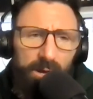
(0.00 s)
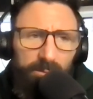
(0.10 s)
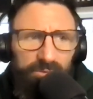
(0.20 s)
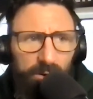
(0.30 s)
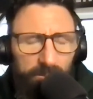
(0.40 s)

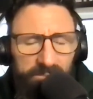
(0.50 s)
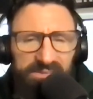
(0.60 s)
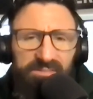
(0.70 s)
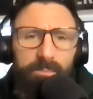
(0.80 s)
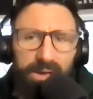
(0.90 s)
So
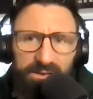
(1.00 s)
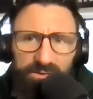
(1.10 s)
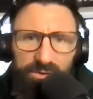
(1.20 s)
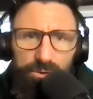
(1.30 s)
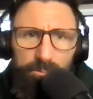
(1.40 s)
missed it by
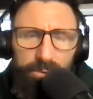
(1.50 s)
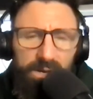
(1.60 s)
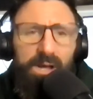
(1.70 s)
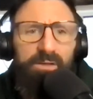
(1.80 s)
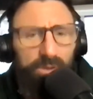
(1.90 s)
two,
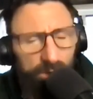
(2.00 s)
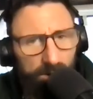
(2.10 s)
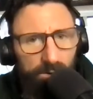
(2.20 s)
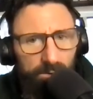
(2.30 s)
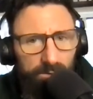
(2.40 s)
but got to
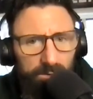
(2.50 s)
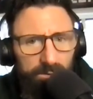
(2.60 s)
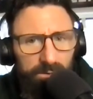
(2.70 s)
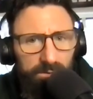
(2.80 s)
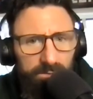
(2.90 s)
call
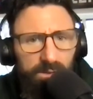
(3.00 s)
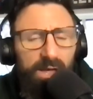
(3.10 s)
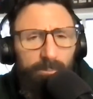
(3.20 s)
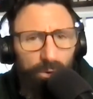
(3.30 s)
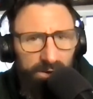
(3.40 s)
the
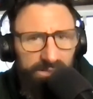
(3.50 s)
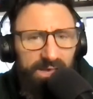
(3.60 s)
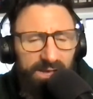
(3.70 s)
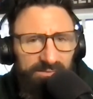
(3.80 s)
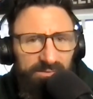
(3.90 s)
live
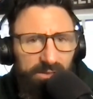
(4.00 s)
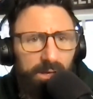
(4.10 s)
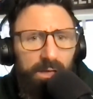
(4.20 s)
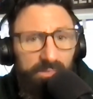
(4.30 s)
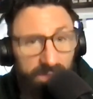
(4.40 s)
broadcast
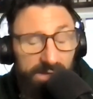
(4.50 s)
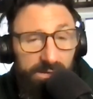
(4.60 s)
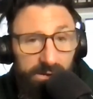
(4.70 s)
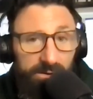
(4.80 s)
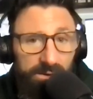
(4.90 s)
that
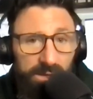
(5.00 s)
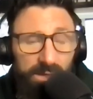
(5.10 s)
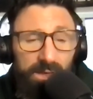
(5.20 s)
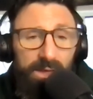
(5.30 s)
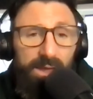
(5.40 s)
year.
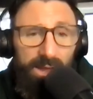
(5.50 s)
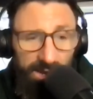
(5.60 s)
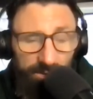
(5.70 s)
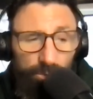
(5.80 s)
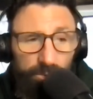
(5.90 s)

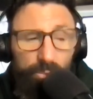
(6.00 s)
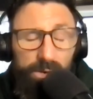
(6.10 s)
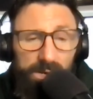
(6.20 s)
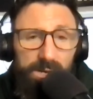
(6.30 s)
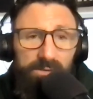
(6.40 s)
And when
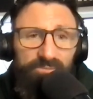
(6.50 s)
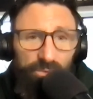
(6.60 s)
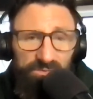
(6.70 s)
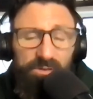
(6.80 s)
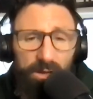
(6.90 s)
we
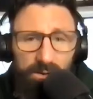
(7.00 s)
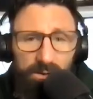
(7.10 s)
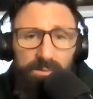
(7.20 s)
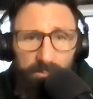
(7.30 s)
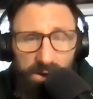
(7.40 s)
first
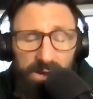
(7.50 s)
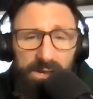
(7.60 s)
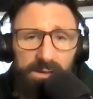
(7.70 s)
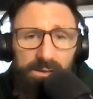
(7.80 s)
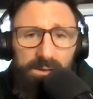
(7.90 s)
on the
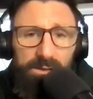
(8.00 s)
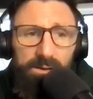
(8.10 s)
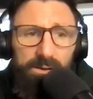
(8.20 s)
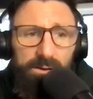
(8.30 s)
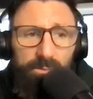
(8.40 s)
mic,
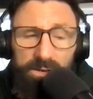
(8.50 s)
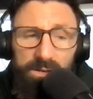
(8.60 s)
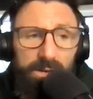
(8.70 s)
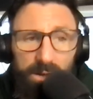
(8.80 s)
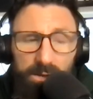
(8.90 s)
we
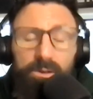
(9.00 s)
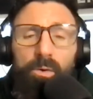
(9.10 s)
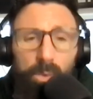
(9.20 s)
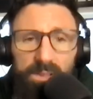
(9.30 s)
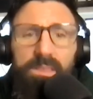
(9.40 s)
did not know
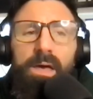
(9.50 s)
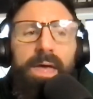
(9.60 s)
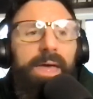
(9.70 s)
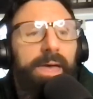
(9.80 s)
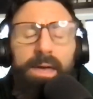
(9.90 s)
what
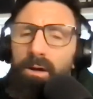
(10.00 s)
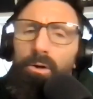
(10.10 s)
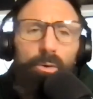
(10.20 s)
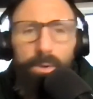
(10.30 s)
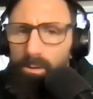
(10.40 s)
the
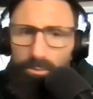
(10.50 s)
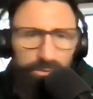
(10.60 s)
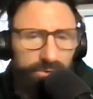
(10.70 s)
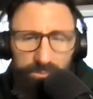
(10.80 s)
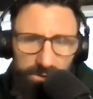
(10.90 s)
hell we were
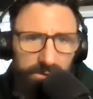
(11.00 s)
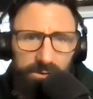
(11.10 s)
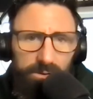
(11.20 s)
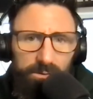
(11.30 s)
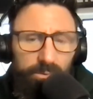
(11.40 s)
doing.
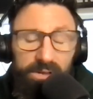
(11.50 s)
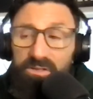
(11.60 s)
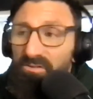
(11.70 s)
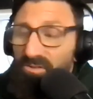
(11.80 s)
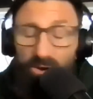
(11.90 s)
We
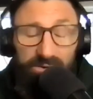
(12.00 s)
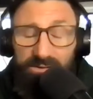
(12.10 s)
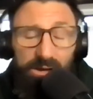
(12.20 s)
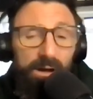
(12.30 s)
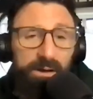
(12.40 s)
just
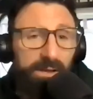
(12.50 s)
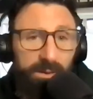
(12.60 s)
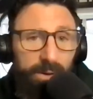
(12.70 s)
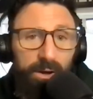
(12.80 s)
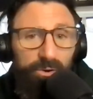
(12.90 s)
started talking
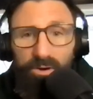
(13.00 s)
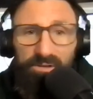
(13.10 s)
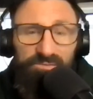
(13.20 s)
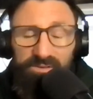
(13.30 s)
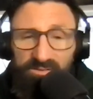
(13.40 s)
about
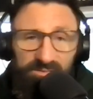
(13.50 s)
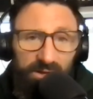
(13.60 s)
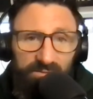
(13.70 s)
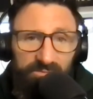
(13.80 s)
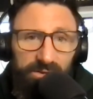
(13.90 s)
CrossFit
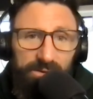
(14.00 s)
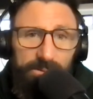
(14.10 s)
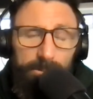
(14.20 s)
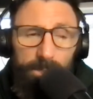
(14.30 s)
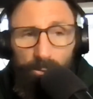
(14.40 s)
stuff.
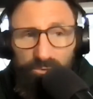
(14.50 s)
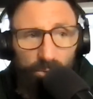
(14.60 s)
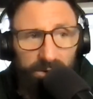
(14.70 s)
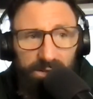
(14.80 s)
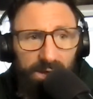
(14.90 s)
There was
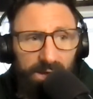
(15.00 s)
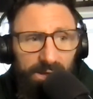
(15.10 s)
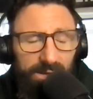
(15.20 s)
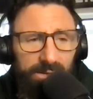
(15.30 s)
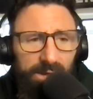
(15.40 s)
one
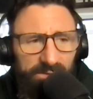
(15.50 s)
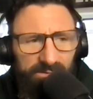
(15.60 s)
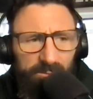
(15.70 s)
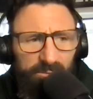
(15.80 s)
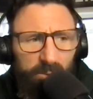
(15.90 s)
guy, I think
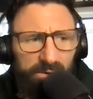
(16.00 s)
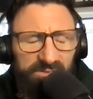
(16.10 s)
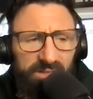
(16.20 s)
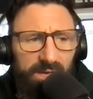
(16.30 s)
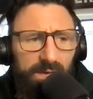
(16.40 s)
his name was Marty
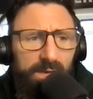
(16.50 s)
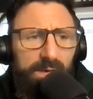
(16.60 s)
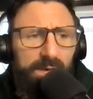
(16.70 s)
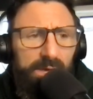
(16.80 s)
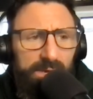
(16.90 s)
Say.
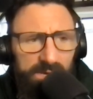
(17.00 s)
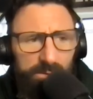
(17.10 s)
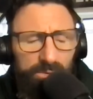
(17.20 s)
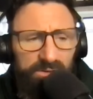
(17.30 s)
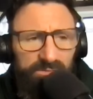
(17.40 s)

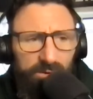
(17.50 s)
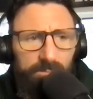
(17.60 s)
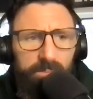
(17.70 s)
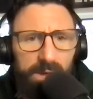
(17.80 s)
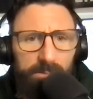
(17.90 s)
He was our
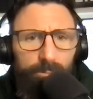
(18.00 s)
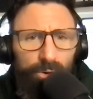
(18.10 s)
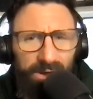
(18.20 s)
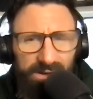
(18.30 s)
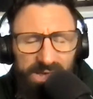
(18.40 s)
main
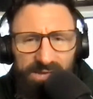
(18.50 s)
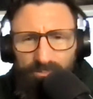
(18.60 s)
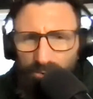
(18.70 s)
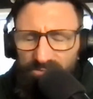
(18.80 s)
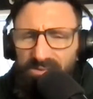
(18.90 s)

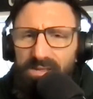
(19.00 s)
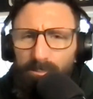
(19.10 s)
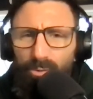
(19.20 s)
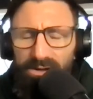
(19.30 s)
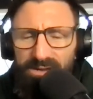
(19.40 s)
broadcast person. He
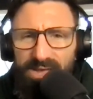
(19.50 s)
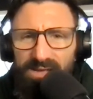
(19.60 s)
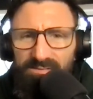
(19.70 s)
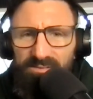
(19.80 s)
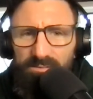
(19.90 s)
had
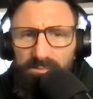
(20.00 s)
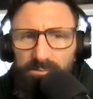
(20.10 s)
broadcast